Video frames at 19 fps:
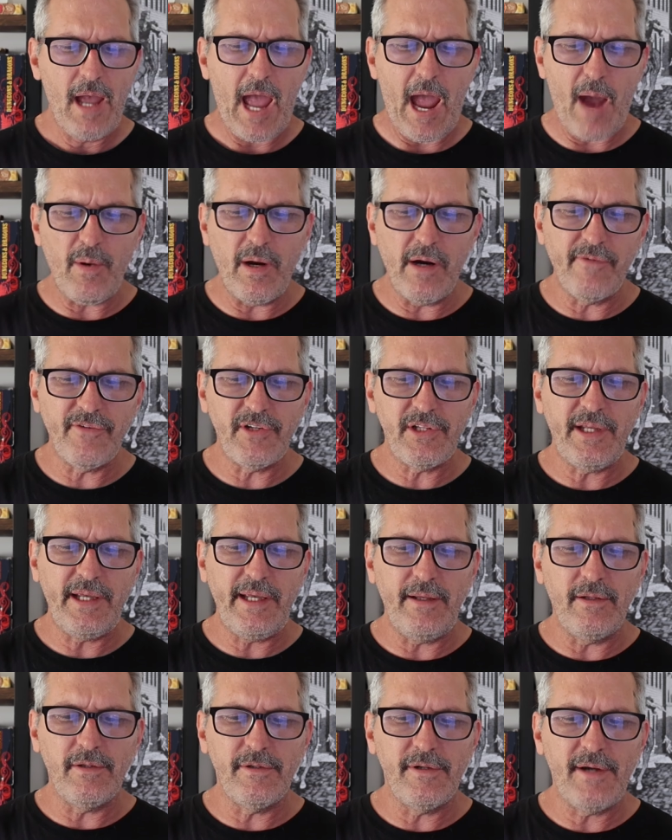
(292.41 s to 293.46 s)
However, the
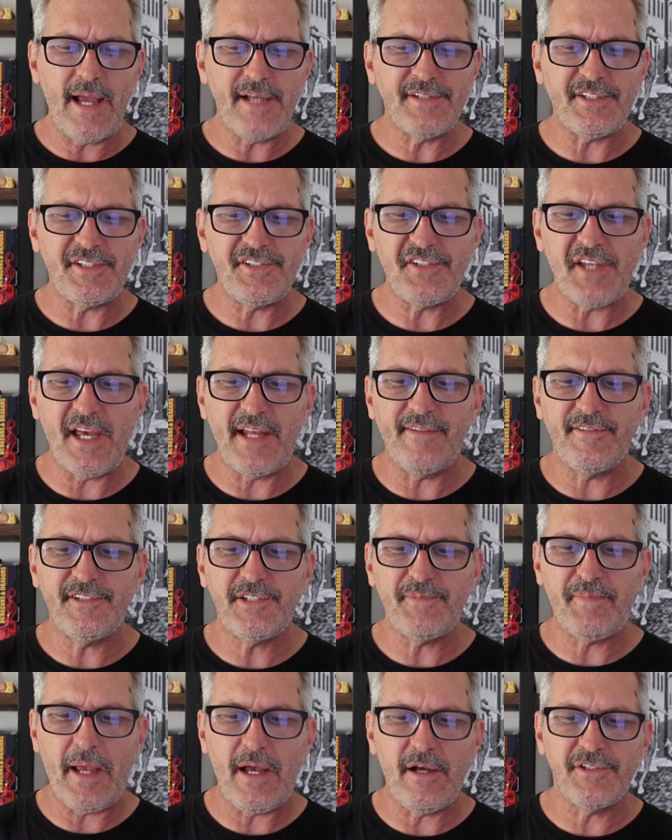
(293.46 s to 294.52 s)
healer has a set of
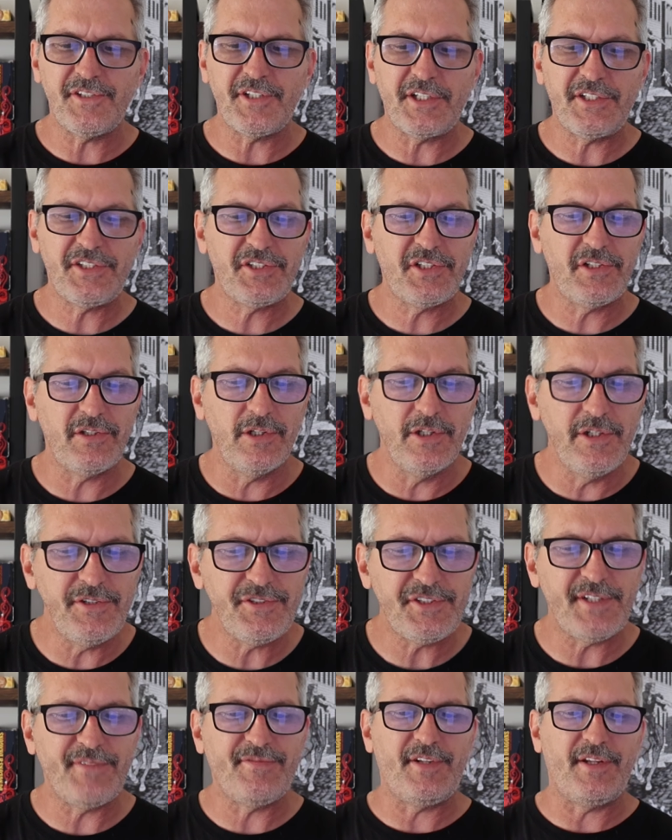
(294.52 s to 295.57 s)
spells
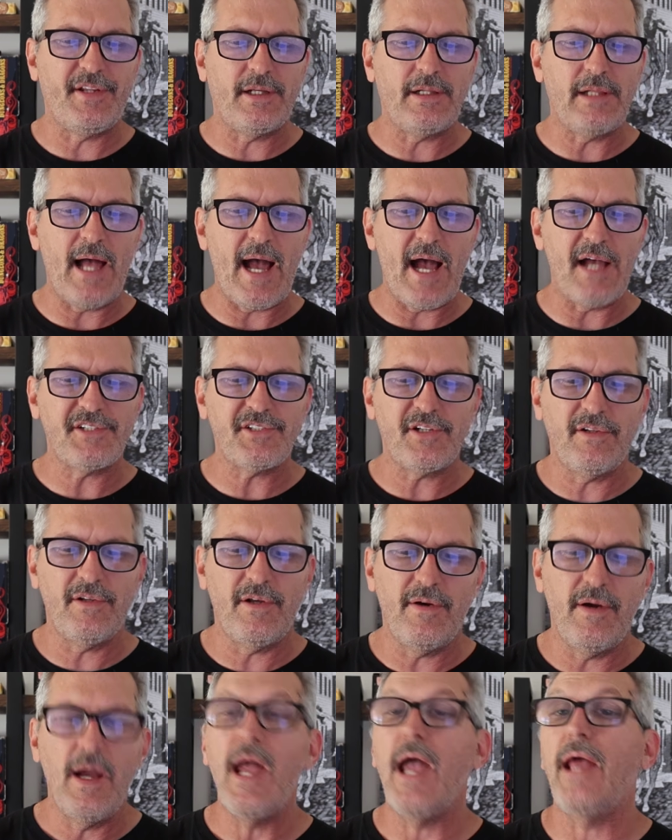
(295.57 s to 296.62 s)
exclusive to the class,
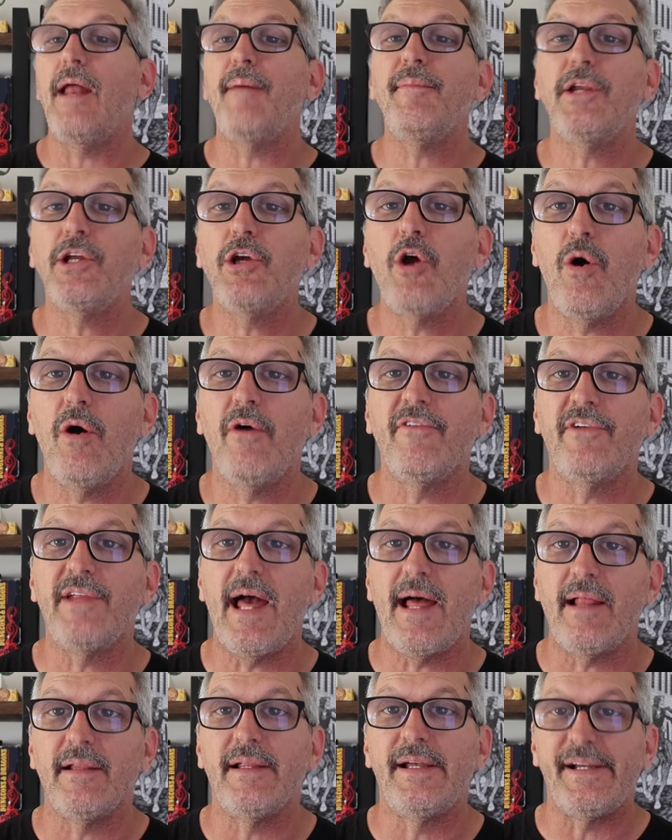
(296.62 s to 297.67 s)
and I'm going to go over
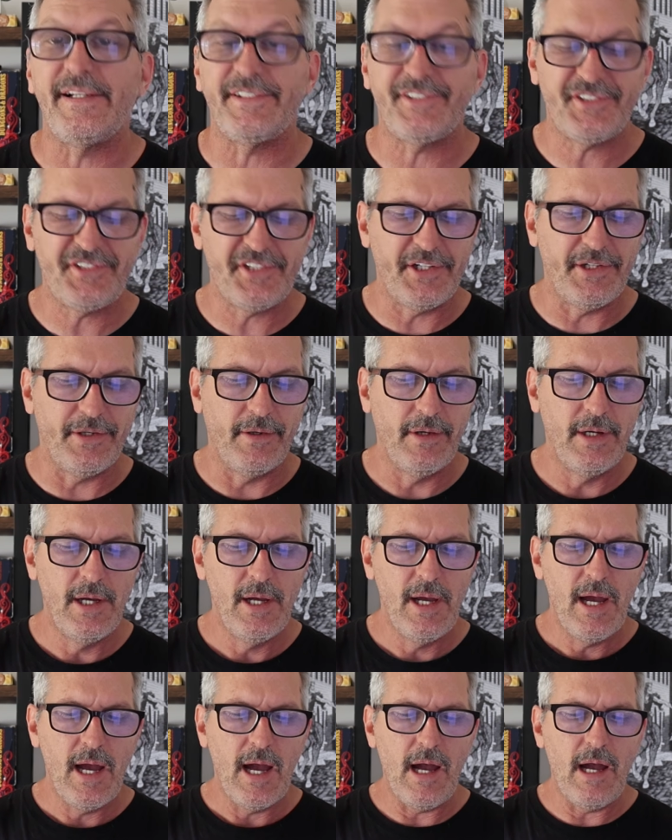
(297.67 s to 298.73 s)
that list too.
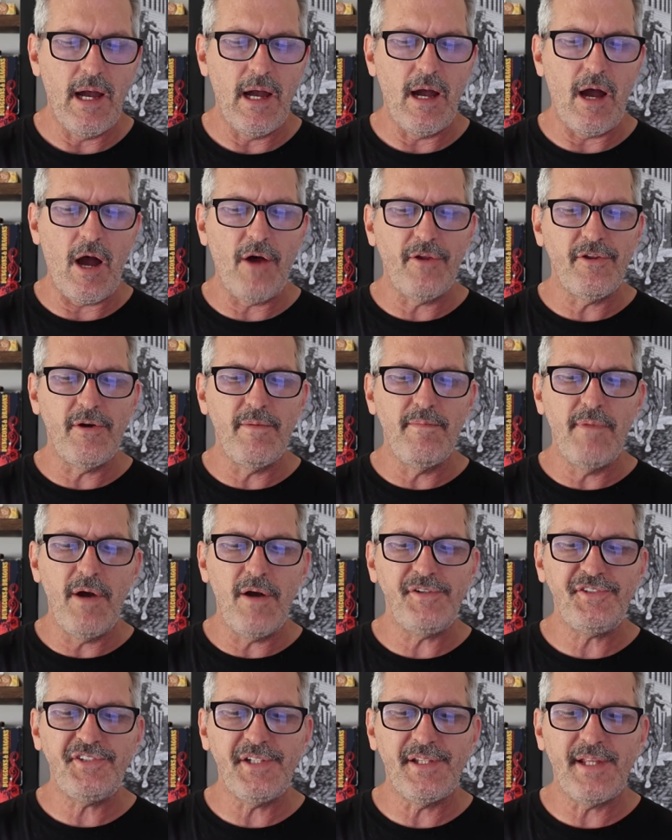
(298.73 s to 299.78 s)
although
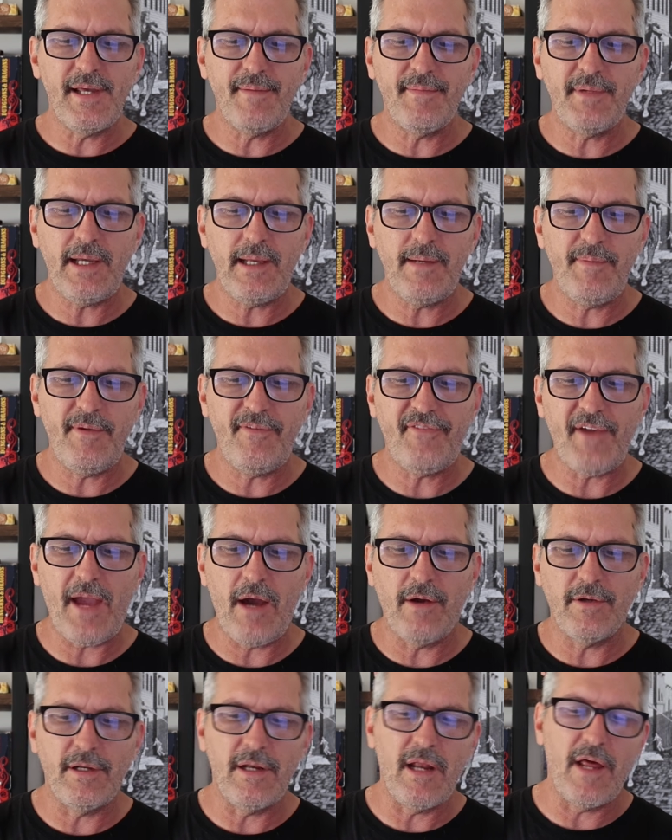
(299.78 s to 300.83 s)
most of them can be
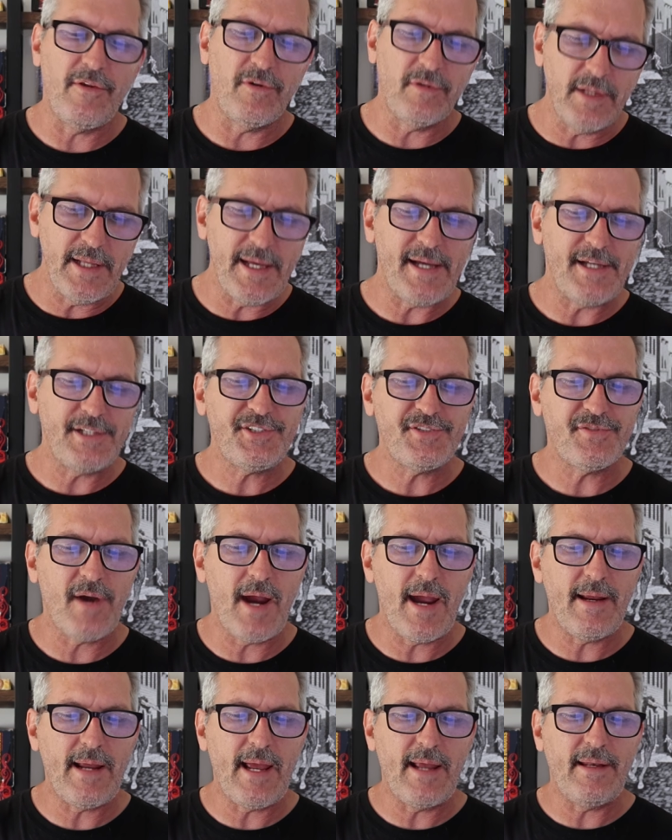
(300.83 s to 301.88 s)
found in other lists,
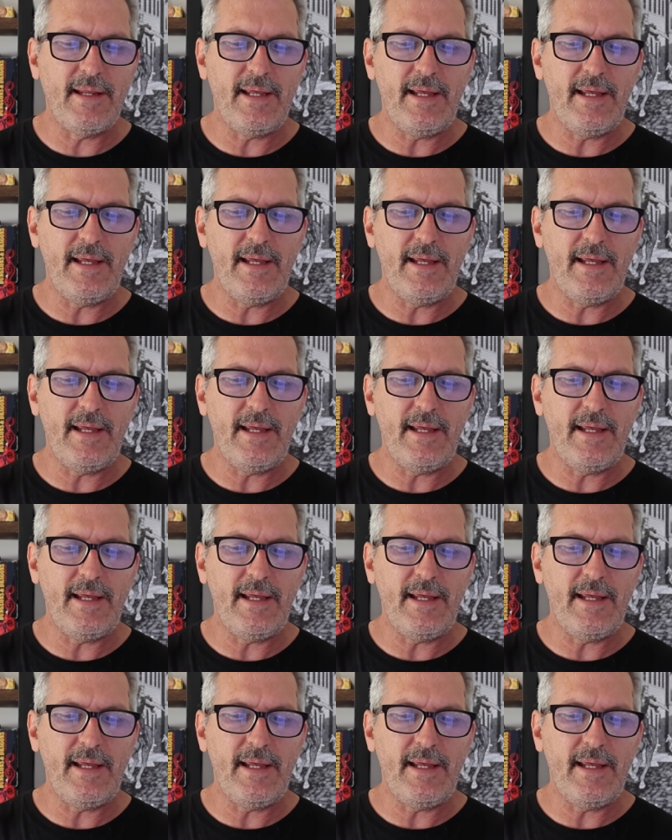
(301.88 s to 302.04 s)
right? And